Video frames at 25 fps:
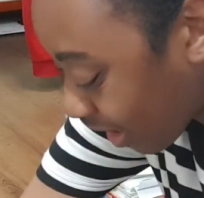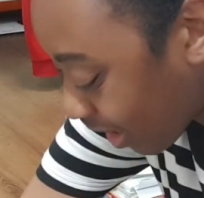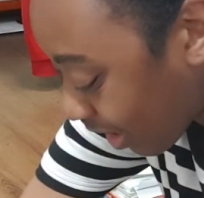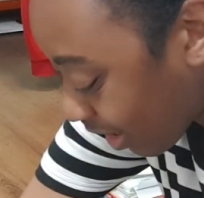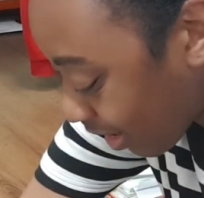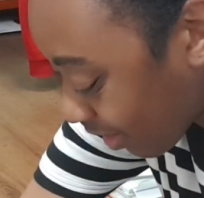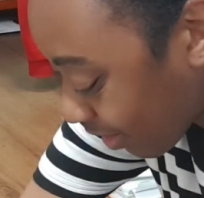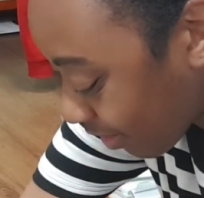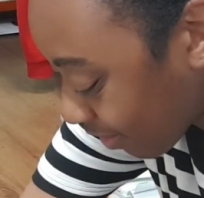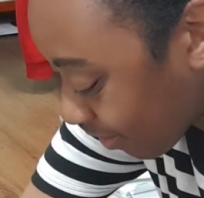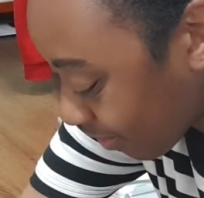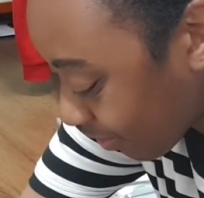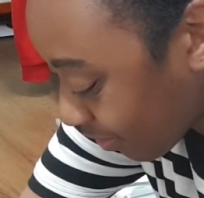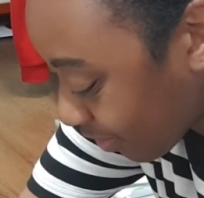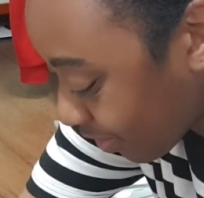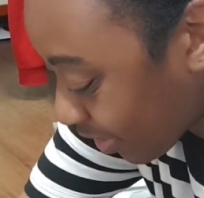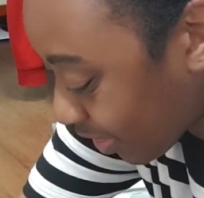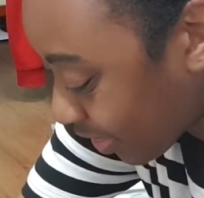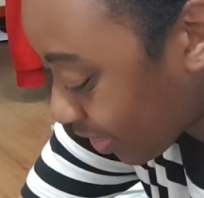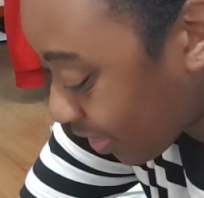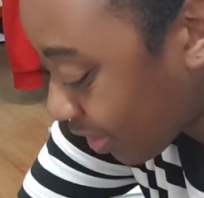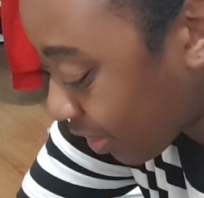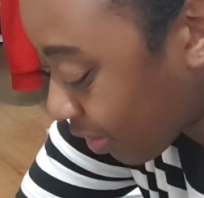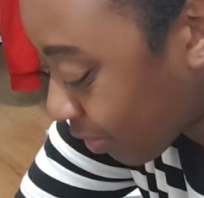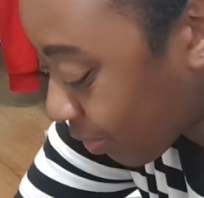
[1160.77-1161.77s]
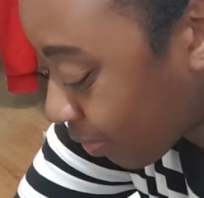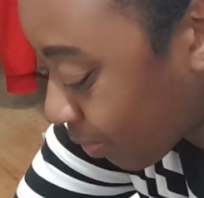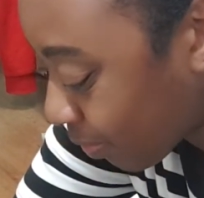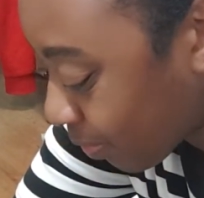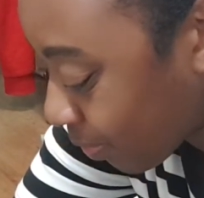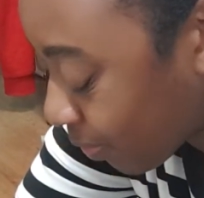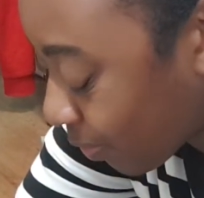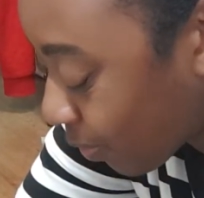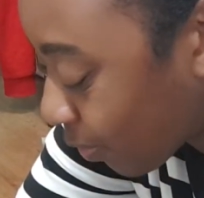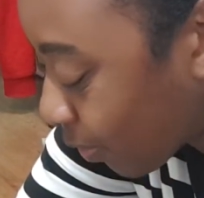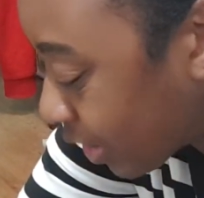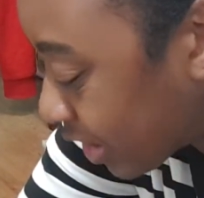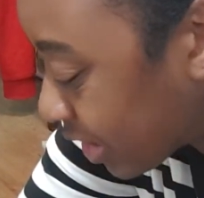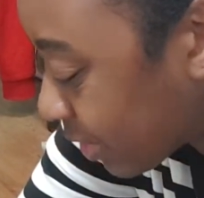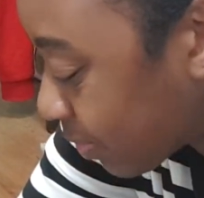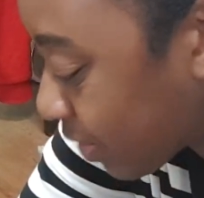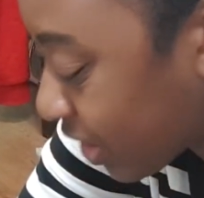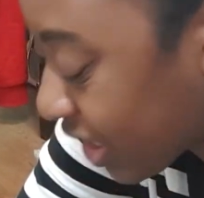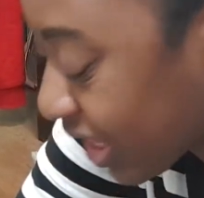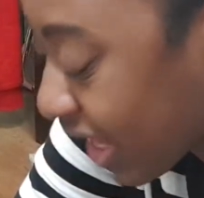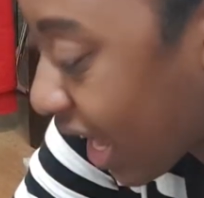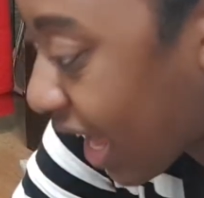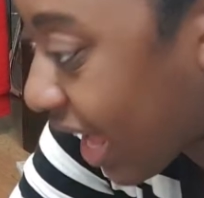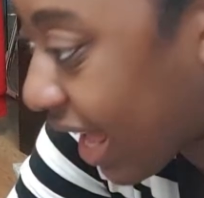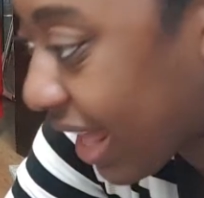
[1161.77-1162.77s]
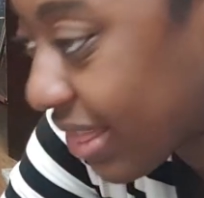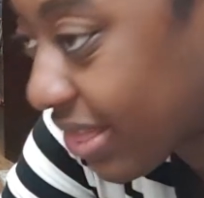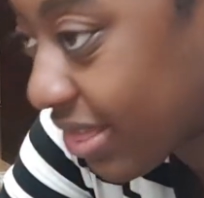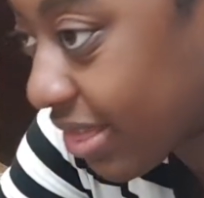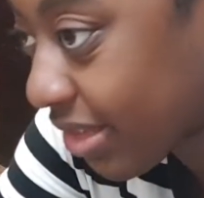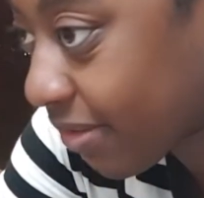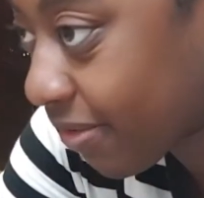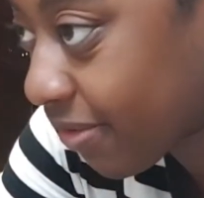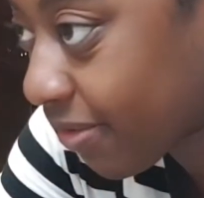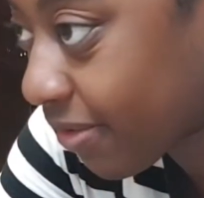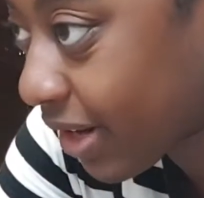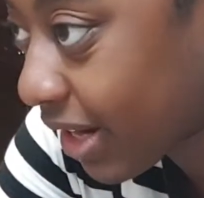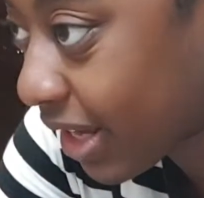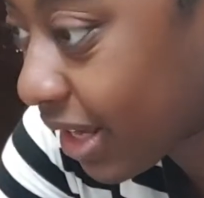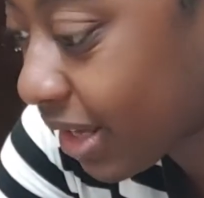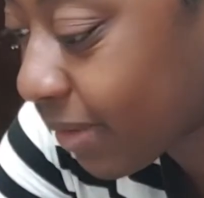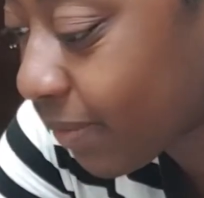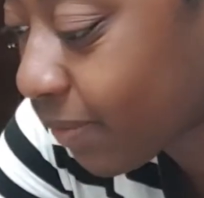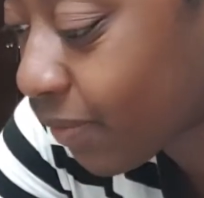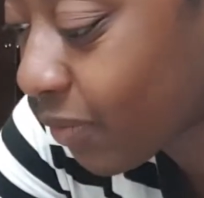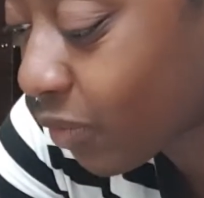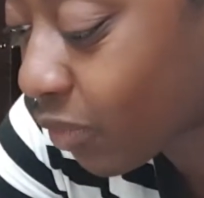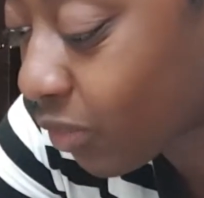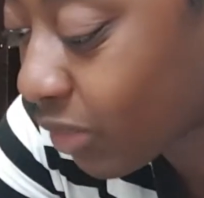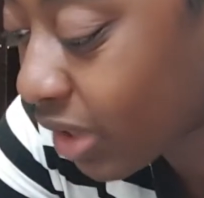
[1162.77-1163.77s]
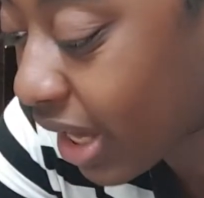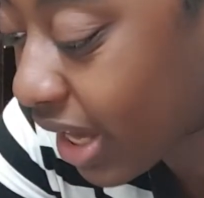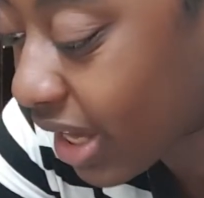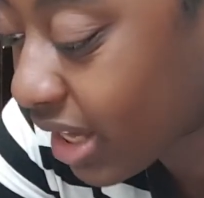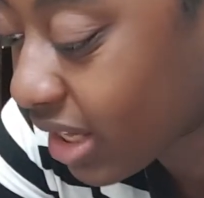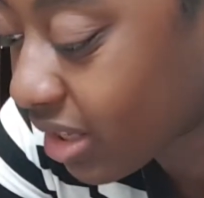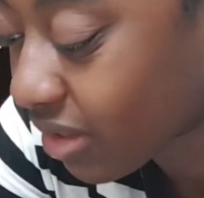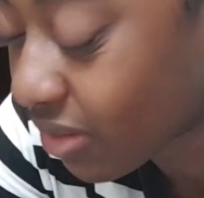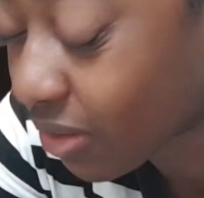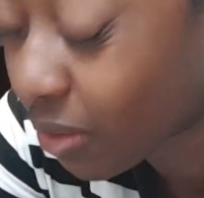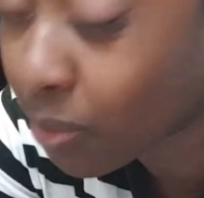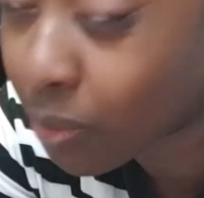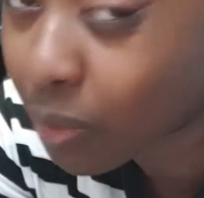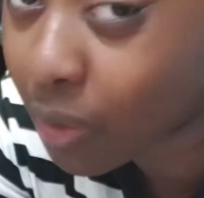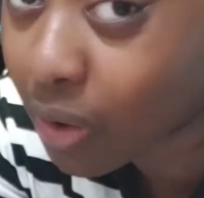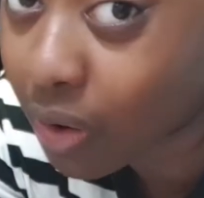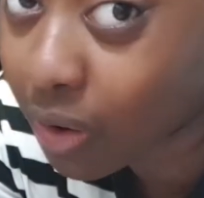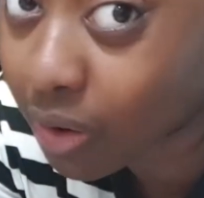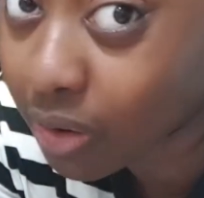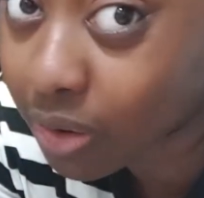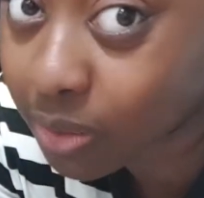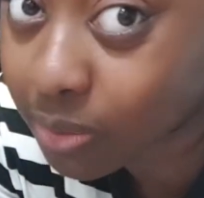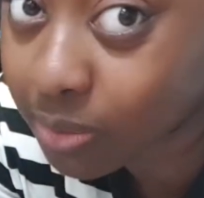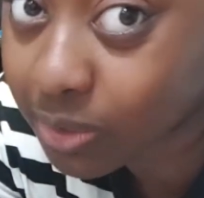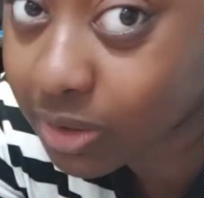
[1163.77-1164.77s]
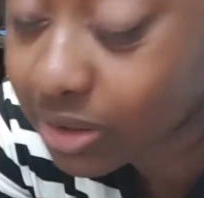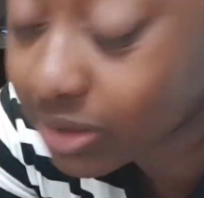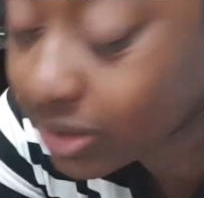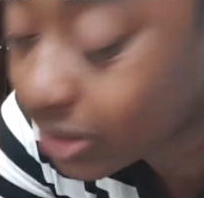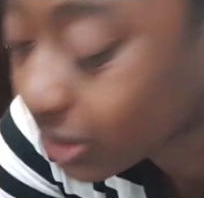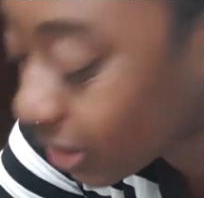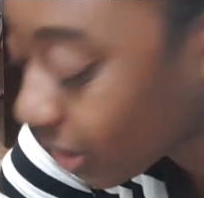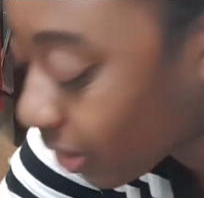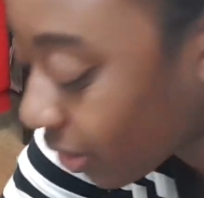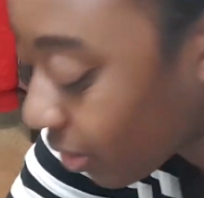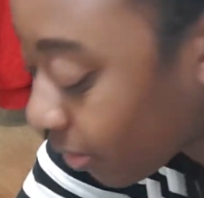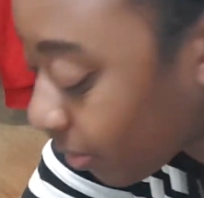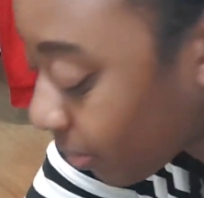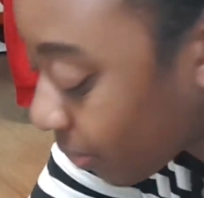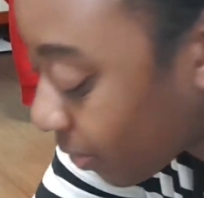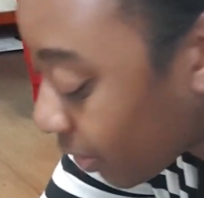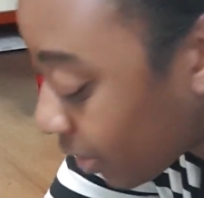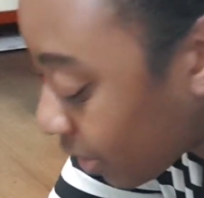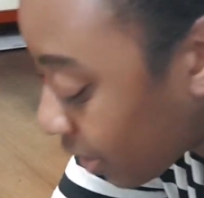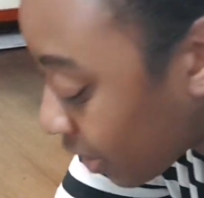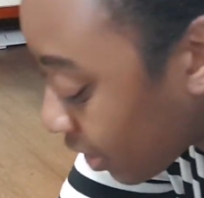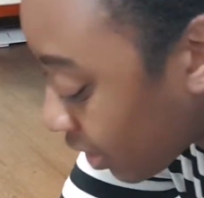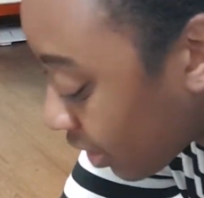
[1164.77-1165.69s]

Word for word: of the what's behind the frame, i.e. the wall, will show.